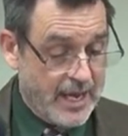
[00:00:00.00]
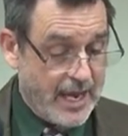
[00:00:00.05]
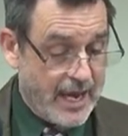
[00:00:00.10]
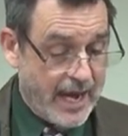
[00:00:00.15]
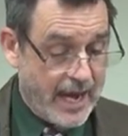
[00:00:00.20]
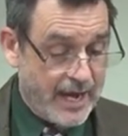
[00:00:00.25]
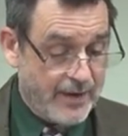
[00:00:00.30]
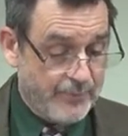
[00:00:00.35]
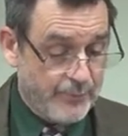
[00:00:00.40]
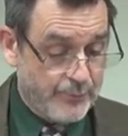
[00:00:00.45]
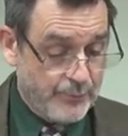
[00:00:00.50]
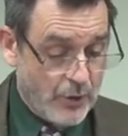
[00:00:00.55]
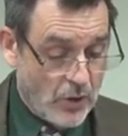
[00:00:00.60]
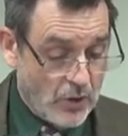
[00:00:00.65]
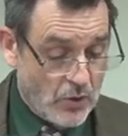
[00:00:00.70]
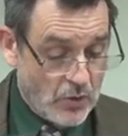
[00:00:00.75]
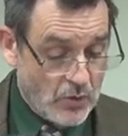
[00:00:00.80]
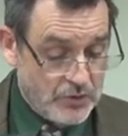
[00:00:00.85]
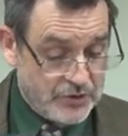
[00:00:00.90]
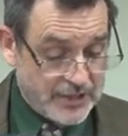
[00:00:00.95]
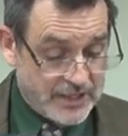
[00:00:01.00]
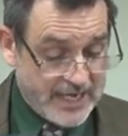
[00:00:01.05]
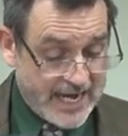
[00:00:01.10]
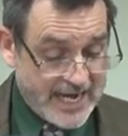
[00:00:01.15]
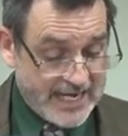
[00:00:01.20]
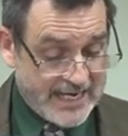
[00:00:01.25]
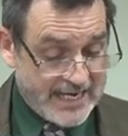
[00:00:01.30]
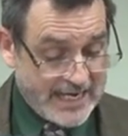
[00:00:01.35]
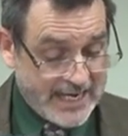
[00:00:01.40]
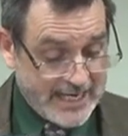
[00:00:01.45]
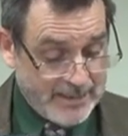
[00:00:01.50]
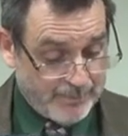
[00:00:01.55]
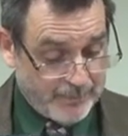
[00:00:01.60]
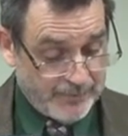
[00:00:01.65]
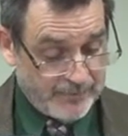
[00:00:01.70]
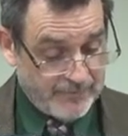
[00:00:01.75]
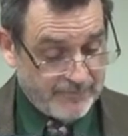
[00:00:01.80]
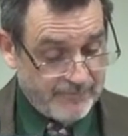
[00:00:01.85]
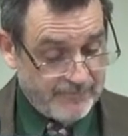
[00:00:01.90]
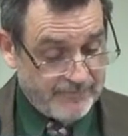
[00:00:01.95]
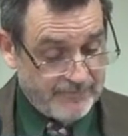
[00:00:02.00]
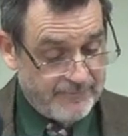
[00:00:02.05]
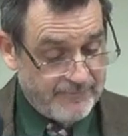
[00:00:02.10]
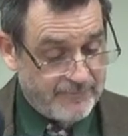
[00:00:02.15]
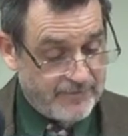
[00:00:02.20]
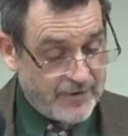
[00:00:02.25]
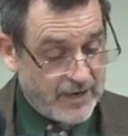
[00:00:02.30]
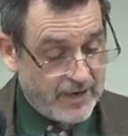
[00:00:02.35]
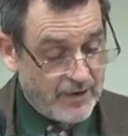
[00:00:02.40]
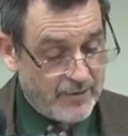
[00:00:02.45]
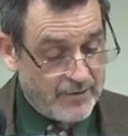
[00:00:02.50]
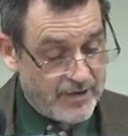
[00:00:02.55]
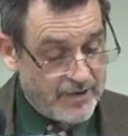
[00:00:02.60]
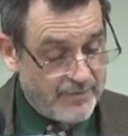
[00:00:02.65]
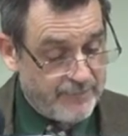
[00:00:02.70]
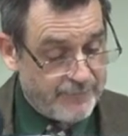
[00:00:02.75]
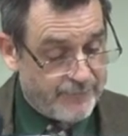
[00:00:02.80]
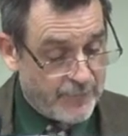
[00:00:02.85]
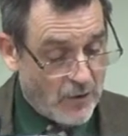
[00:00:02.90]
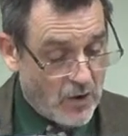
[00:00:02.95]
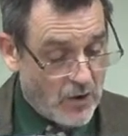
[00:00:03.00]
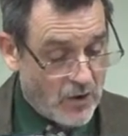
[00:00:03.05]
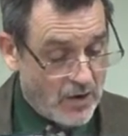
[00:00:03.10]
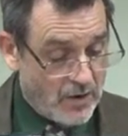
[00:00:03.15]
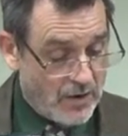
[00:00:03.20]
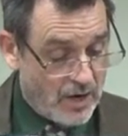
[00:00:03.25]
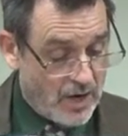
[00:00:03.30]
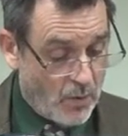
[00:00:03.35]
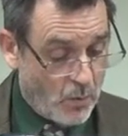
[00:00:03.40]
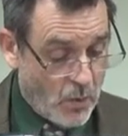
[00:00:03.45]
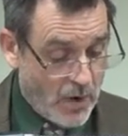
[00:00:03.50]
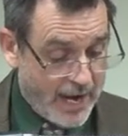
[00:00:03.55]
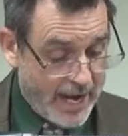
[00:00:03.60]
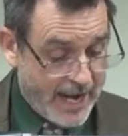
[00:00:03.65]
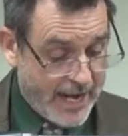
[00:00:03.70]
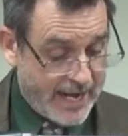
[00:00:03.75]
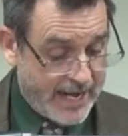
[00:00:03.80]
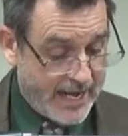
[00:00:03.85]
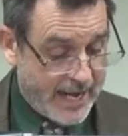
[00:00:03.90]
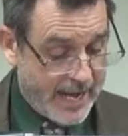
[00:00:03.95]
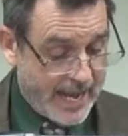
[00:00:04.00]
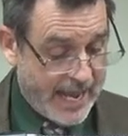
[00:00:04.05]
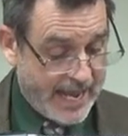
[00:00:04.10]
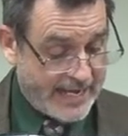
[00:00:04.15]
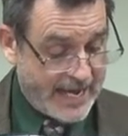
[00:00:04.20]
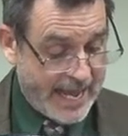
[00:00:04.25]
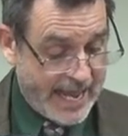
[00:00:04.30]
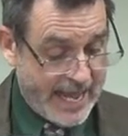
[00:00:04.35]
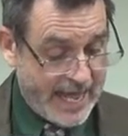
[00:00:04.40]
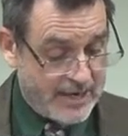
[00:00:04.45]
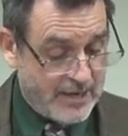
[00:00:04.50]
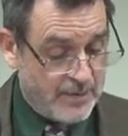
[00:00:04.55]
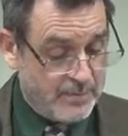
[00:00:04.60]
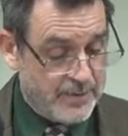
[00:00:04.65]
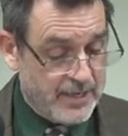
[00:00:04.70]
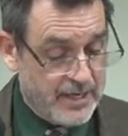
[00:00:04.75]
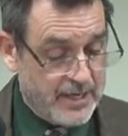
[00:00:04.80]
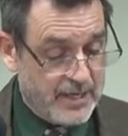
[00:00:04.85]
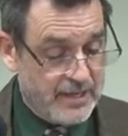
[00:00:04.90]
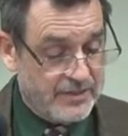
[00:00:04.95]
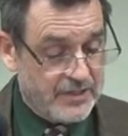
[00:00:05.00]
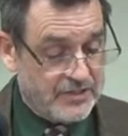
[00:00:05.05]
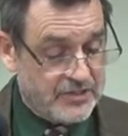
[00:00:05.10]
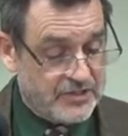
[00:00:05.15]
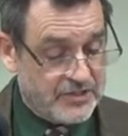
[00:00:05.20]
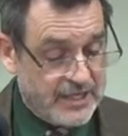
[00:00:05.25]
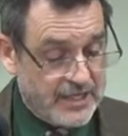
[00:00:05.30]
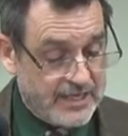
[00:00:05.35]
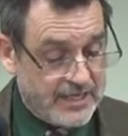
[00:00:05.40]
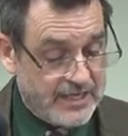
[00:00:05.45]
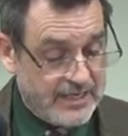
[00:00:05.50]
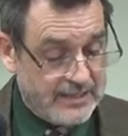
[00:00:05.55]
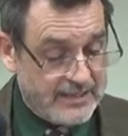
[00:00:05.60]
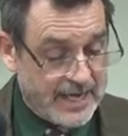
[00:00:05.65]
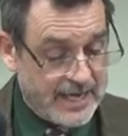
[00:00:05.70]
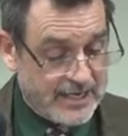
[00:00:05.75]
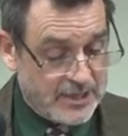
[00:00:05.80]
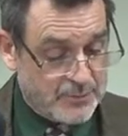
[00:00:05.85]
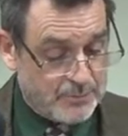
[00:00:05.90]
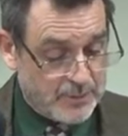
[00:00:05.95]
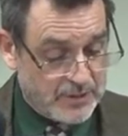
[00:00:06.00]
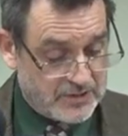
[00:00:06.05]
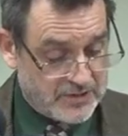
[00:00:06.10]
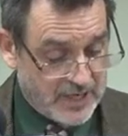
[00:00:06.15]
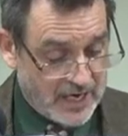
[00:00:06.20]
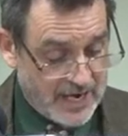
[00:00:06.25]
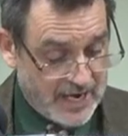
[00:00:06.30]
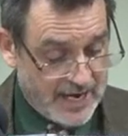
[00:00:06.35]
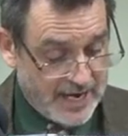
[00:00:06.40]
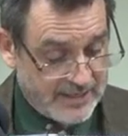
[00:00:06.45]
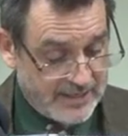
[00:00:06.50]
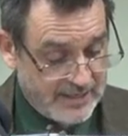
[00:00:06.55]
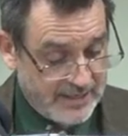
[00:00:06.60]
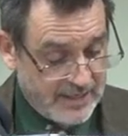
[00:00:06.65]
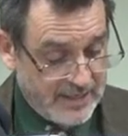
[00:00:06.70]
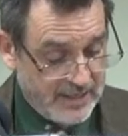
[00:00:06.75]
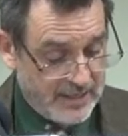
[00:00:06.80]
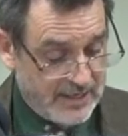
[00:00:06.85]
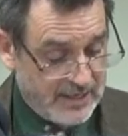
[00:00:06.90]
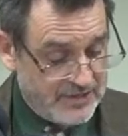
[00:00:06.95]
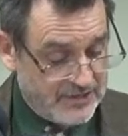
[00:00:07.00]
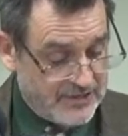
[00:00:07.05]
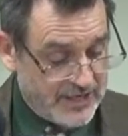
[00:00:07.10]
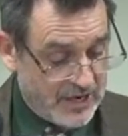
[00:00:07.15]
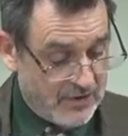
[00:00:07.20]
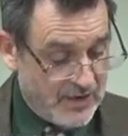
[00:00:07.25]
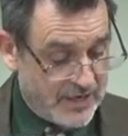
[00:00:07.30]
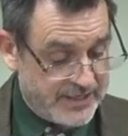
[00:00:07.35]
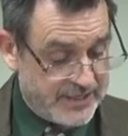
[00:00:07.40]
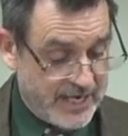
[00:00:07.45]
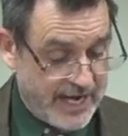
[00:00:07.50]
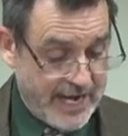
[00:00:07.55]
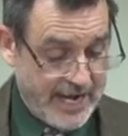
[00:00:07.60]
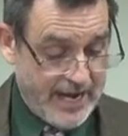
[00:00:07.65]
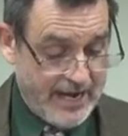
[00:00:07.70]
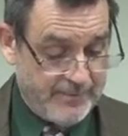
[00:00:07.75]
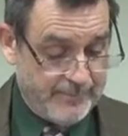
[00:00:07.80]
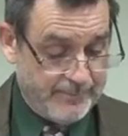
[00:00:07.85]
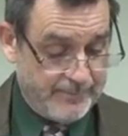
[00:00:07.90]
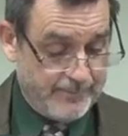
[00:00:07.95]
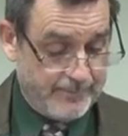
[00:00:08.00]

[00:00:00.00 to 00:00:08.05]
and rose in a heap very far away at Adam, the city that is beside uh, Zaretan.